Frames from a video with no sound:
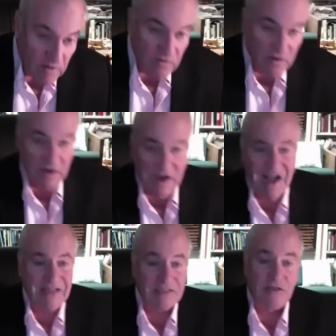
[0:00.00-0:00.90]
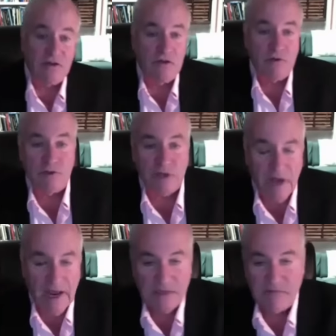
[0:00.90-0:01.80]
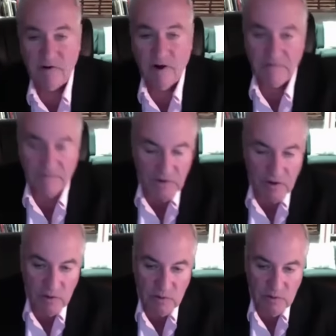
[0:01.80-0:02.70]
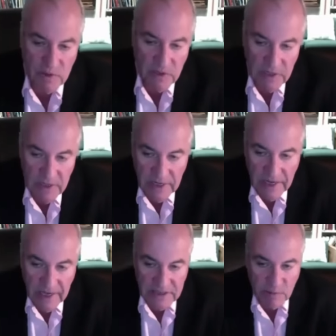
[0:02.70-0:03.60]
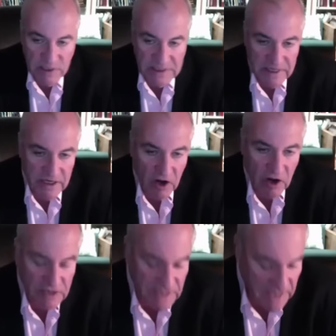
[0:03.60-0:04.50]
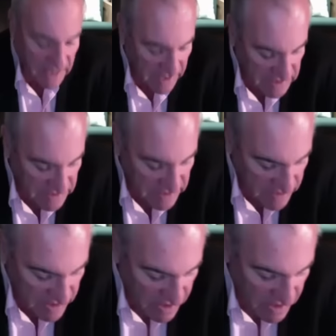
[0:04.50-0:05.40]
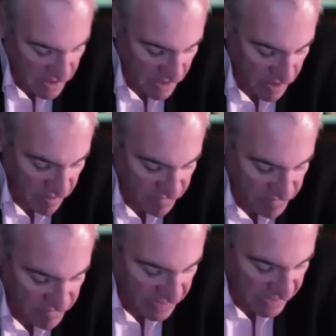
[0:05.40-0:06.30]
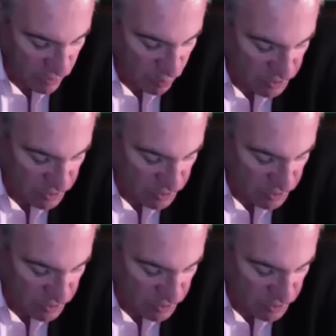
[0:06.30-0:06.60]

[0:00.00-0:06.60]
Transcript: the Constitution has very few explicit guarantees of equal